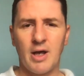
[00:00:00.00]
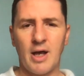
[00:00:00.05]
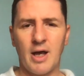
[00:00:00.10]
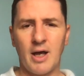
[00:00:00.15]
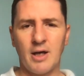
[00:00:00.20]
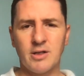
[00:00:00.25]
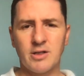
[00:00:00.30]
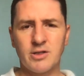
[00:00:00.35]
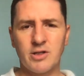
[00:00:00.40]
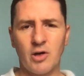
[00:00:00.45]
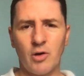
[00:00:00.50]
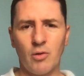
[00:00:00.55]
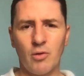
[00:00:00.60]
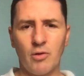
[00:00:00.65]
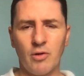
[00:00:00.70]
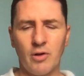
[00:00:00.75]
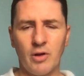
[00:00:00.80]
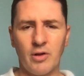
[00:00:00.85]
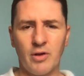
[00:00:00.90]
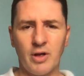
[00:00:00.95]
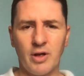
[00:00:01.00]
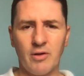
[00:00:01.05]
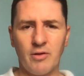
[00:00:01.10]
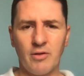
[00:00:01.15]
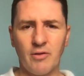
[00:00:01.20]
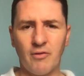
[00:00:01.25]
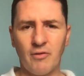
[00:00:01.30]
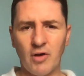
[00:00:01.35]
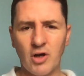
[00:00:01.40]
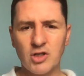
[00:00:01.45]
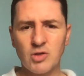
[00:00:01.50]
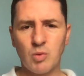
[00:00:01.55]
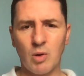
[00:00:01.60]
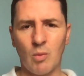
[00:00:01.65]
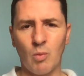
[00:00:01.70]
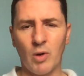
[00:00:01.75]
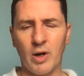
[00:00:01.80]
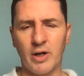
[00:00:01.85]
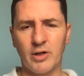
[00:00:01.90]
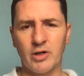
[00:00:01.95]
And so the first
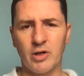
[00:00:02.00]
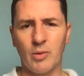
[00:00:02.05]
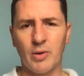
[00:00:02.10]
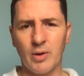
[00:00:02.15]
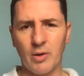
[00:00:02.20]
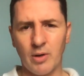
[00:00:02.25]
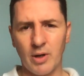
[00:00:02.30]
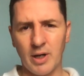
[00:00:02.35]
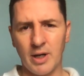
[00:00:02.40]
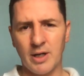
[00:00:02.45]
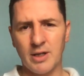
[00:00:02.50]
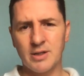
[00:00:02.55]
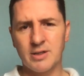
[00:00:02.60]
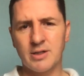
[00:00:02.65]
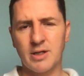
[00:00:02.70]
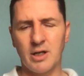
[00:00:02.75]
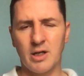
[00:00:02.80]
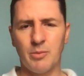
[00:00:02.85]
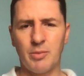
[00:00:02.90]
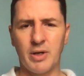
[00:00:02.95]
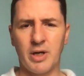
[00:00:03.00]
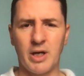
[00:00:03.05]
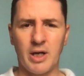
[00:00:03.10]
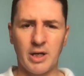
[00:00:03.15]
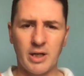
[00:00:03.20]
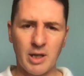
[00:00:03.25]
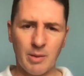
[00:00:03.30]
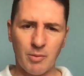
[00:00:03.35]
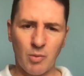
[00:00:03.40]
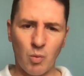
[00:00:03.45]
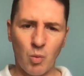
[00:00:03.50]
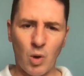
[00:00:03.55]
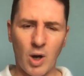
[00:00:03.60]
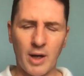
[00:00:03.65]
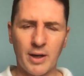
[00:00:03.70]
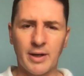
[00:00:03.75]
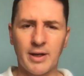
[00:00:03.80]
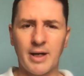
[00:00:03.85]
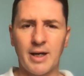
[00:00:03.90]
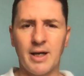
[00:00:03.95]
one we're going to do is going to be, number
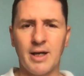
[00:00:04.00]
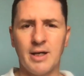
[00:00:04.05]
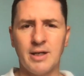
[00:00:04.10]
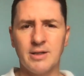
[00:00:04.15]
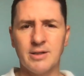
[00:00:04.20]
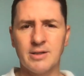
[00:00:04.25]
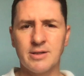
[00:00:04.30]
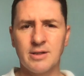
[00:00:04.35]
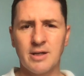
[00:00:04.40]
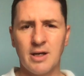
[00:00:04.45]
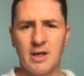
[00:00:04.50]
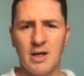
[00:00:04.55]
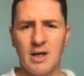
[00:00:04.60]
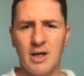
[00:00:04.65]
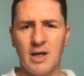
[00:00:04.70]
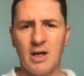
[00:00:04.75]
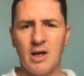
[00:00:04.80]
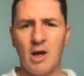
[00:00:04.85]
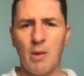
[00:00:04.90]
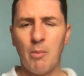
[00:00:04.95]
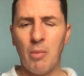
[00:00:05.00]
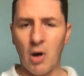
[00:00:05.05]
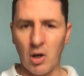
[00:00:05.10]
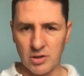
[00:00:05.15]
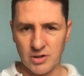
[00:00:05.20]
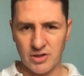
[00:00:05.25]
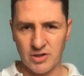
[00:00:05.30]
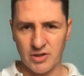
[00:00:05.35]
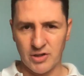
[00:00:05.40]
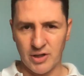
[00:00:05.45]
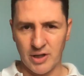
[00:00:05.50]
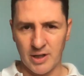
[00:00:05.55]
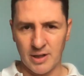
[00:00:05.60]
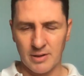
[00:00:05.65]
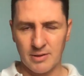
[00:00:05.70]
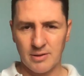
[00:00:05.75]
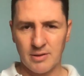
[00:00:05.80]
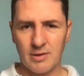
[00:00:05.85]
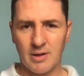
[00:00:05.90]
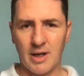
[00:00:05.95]
1 is posture
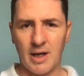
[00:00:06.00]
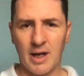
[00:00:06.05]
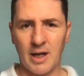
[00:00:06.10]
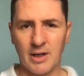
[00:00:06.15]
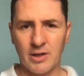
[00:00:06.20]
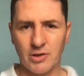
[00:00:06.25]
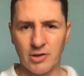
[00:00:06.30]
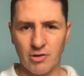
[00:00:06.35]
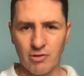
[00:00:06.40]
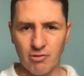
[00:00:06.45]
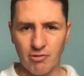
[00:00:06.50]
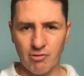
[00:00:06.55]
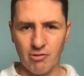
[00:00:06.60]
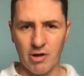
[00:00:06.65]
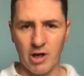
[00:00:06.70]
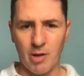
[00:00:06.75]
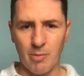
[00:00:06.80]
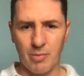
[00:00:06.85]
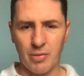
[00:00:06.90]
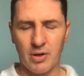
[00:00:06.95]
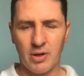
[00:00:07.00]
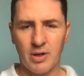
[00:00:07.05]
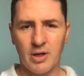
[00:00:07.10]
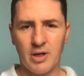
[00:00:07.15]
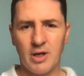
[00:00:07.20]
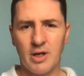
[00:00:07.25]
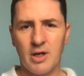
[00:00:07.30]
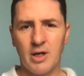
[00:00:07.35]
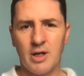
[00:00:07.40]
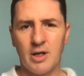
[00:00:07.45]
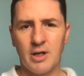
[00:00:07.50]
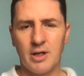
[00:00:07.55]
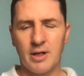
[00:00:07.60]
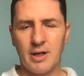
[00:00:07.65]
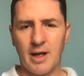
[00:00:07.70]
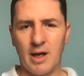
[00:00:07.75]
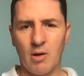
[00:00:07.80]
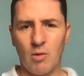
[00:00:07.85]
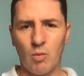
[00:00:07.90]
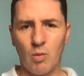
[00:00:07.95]
and grip.
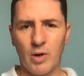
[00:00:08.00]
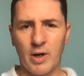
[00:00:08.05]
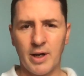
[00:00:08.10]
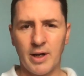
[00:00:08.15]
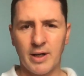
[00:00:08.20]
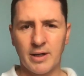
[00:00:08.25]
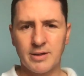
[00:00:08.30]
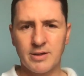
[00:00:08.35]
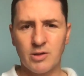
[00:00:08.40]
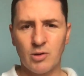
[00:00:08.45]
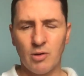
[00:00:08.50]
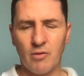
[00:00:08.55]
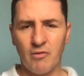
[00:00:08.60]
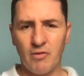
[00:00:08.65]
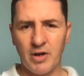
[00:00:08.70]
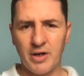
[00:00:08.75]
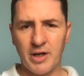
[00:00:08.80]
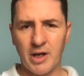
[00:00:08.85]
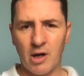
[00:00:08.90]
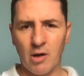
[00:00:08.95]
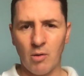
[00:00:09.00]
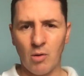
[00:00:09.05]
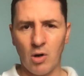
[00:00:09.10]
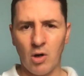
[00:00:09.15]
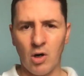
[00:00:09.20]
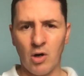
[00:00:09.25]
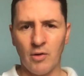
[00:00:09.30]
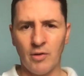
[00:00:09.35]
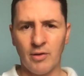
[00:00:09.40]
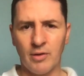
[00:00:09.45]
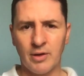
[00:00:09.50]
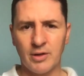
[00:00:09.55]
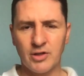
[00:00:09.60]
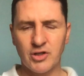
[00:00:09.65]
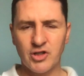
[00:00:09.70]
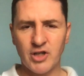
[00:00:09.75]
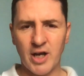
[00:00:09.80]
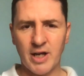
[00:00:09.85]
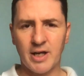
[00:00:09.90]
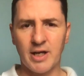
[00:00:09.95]
Now we're going to do a video on
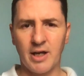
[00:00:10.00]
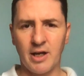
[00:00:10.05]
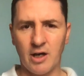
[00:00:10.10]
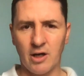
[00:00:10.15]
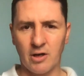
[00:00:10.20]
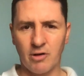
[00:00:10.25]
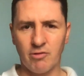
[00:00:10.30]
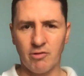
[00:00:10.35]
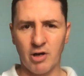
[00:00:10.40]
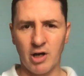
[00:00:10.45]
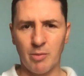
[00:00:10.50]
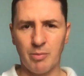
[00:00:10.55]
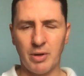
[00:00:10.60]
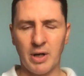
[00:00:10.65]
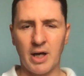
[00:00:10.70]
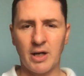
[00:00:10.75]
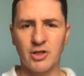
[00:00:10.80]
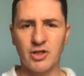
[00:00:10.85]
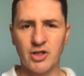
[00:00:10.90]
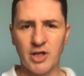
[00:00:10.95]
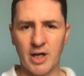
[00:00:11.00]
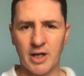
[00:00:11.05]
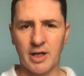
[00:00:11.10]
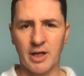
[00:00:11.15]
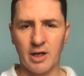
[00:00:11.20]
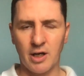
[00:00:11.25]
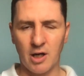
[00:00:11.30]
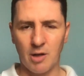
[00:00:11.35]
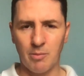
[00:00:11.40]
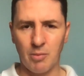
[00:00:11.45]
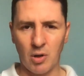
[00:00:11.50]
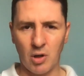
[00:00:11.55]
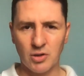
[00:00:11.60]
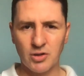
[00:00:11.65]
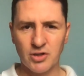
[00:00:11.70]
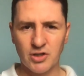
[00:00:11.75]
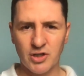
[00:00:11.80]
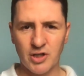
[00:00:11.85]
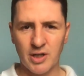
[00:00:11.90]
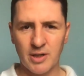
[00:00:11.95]
checking her grip and checking her
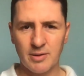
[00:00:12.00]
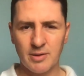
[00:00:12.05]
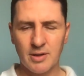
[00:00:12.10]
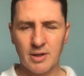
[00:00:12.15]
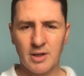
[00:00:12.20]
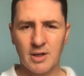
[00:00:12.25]
posture.